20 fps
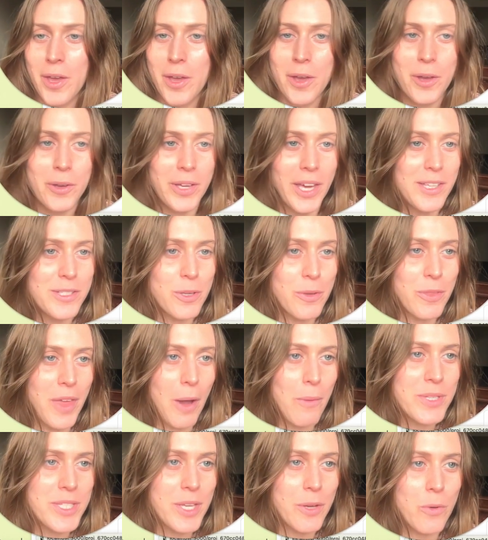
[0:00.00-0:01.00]
Okay, so that
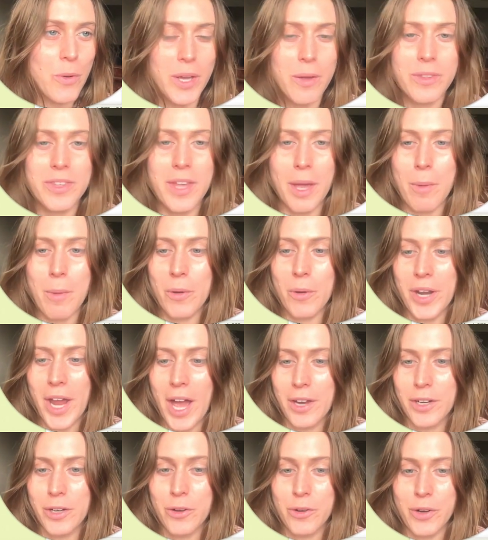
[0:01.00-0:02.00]
was a quick demo on
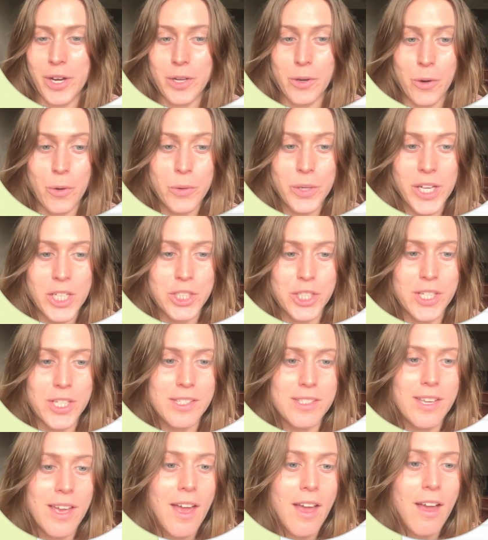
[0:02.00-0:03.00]
how to create your own
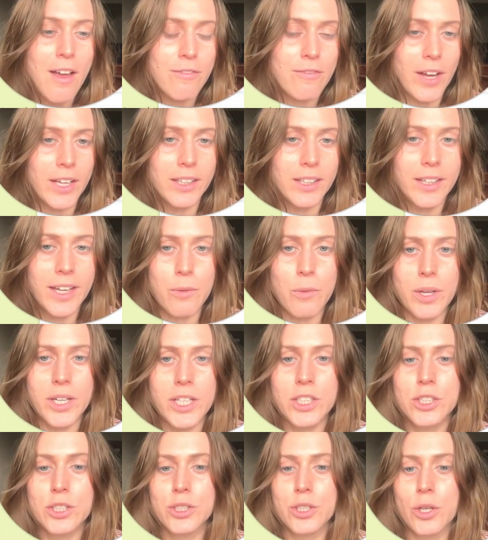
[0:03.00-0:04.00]
agent. Finally, I want
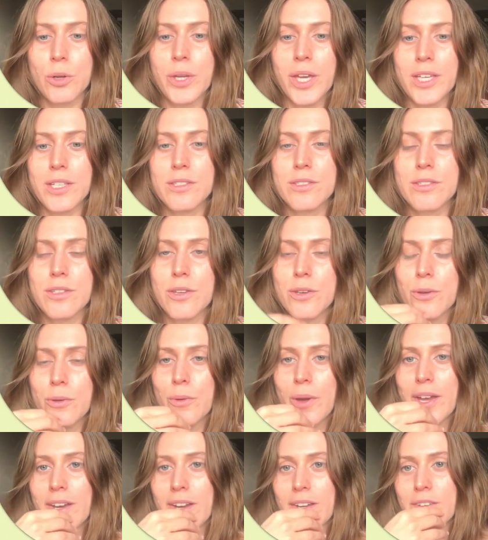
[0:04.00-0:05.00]
to showcase to you
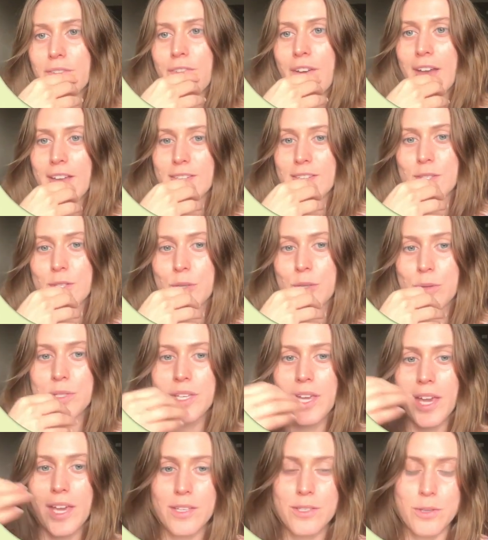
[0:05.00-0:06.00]
an advanced use
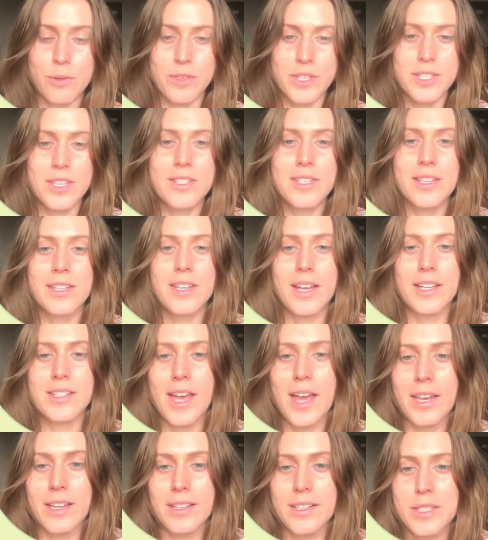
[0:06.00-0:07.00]
case. So this is a data
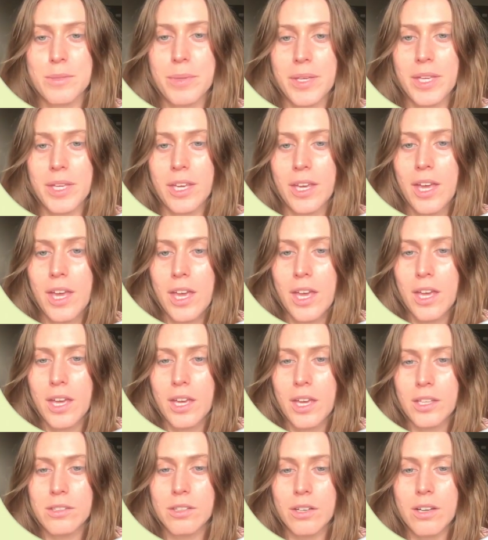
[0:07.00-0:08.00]
analyst bee.
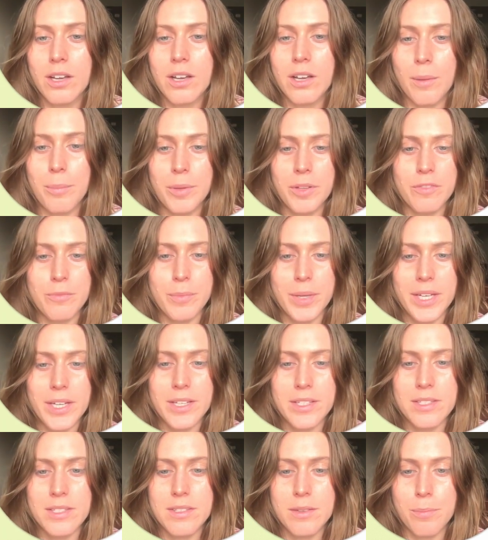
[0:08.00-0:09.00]
It took a couple of
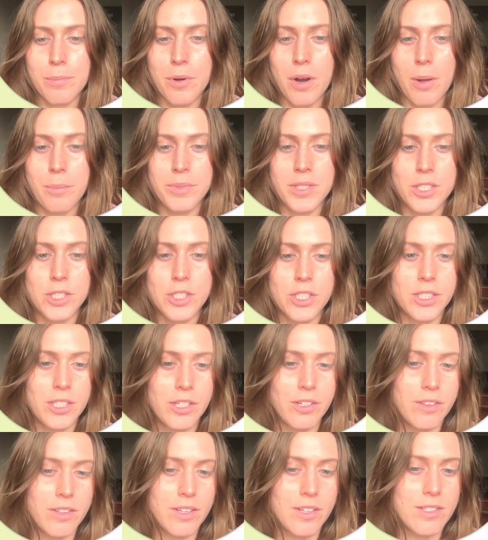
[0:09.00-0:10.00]
minutes to prompt
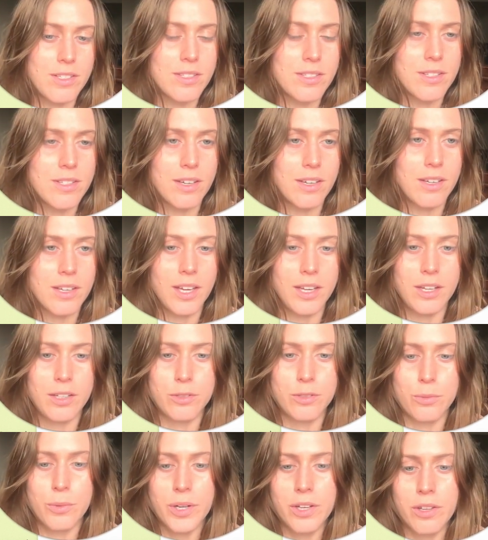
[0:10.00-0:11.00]
engineer this to get it
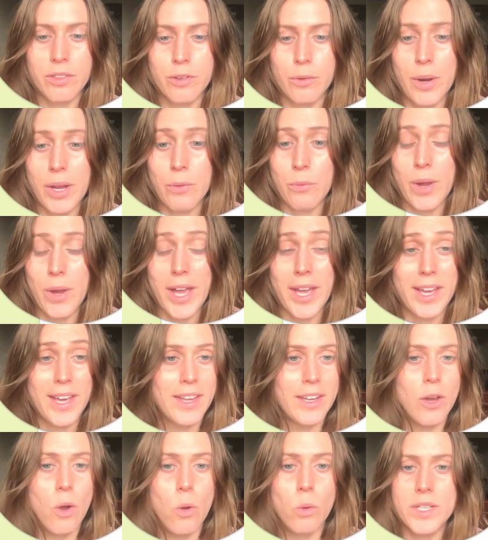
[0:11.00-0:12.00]
to work in the right way,
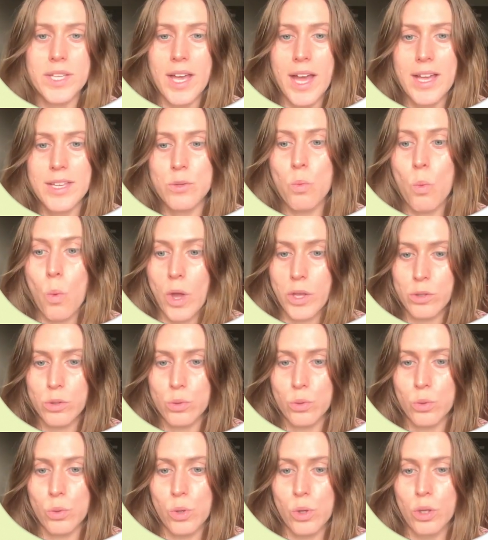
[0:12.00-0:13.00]
and it only has one
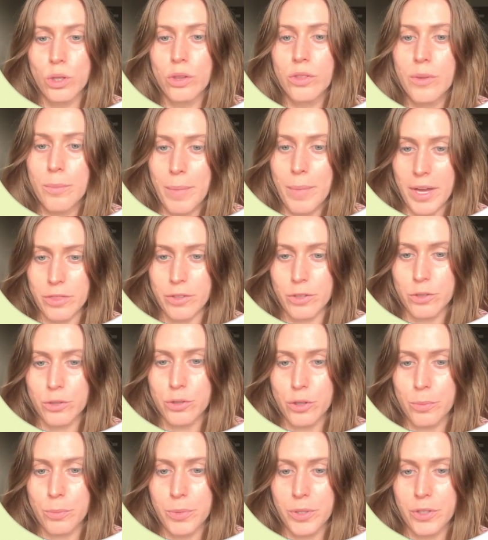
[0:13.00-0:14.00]
tool, the Python
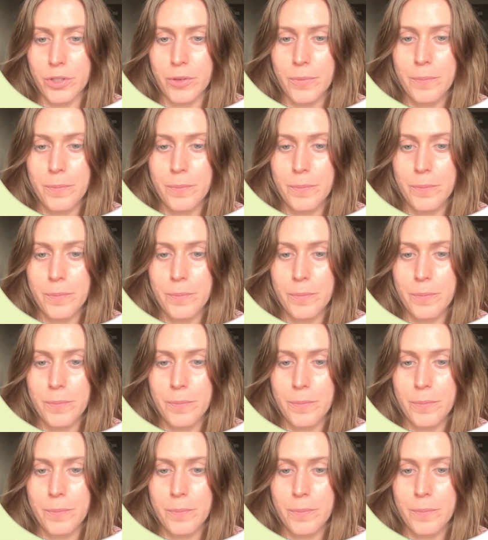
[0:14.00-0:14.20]
interpreter.